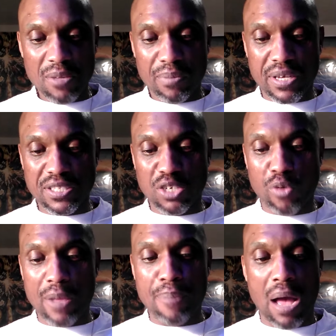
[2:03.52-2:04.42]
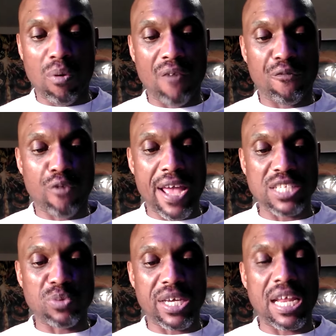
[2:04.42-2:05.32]
Because the great power of
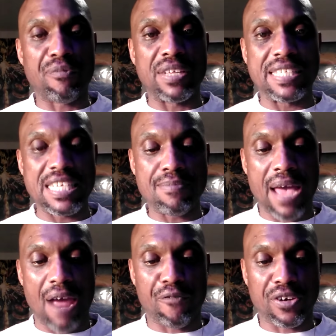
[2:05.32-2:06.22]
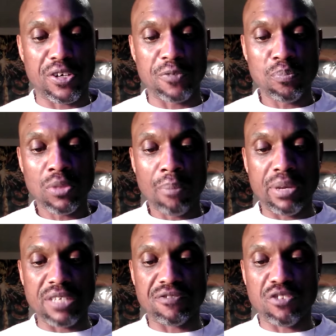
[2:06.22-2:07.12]
France, we cannot redeem Africa.
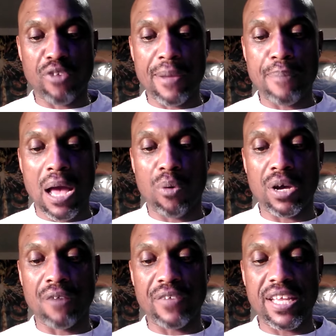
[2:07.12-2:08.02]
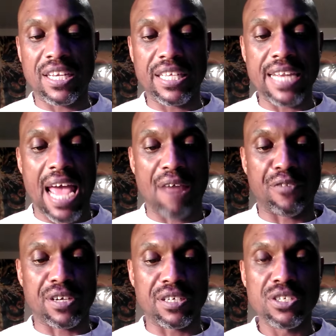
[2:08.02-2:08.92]
Because of the great power of Italy in
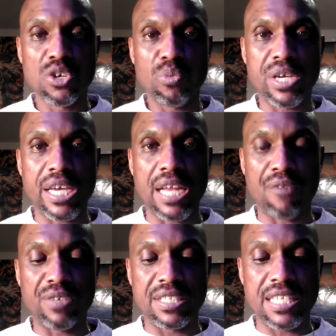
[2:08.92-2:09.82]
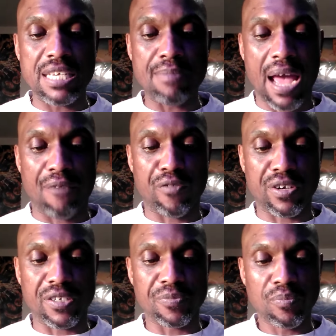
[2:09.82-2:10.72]
Africa, we cannot redeem
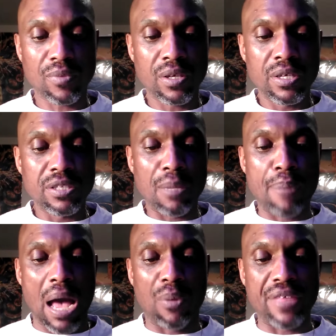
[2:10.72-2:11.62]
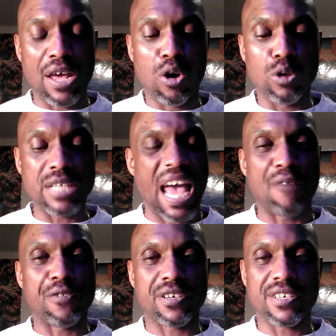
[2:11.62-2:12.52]
Africa. The power that holds
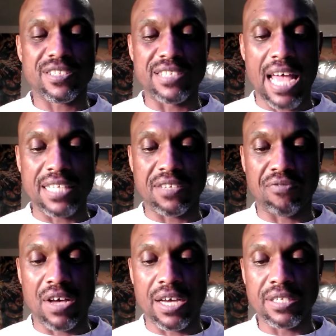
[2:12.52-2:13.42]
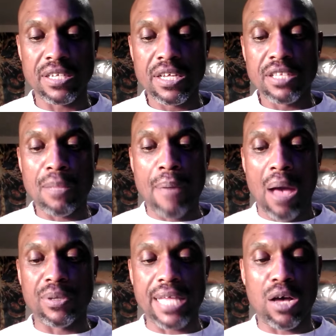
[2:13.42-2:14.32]
Africa is not divine. The
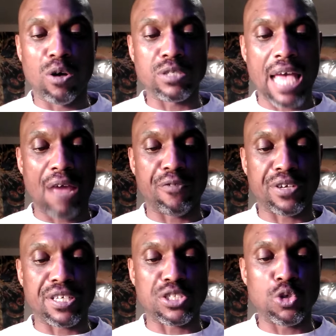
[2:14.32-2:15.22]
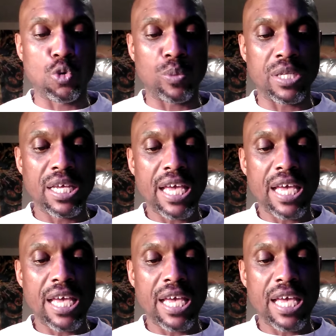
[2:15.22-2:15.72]
power that holds Africa is human.